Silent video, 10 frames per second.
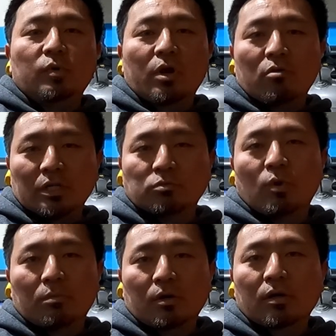
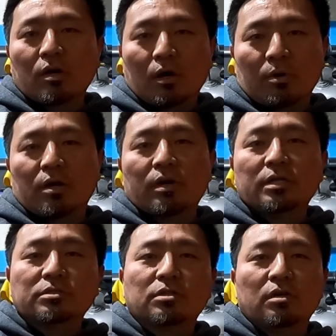request Weber carburetor
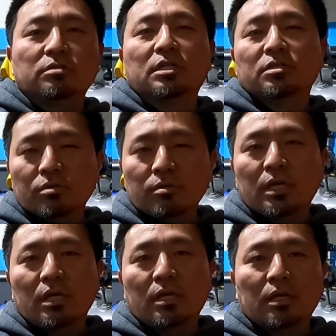installs and
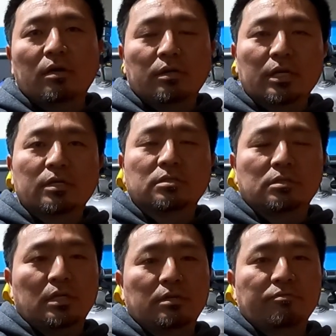tuning and all that good
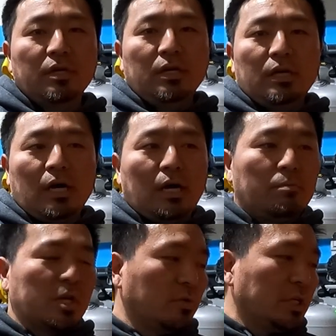stuff.
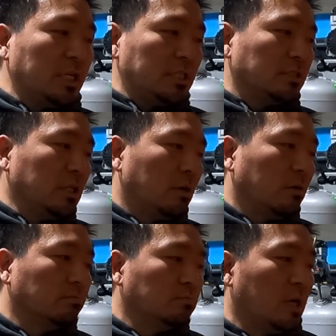Mikunis,
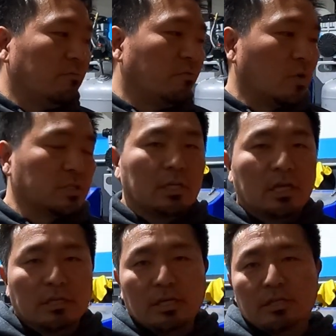
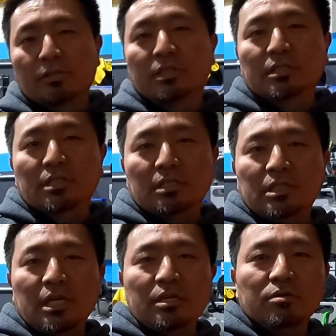unfortunately, they're
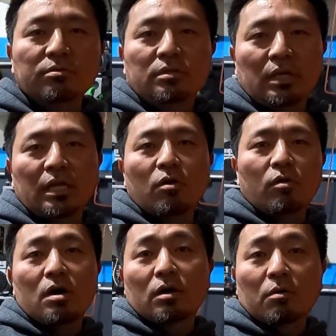discontinued. They
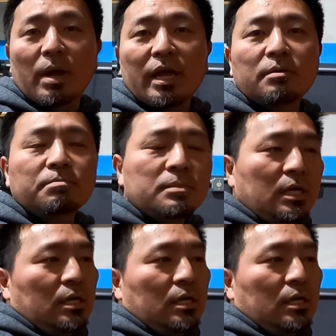no longer make them.